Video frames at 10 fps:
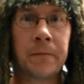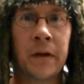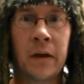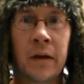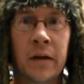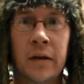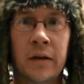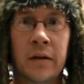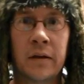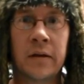and
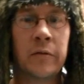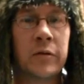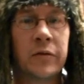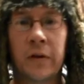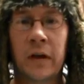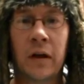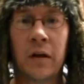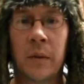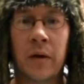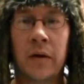everyone's freaking
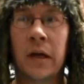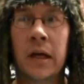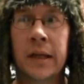out about it,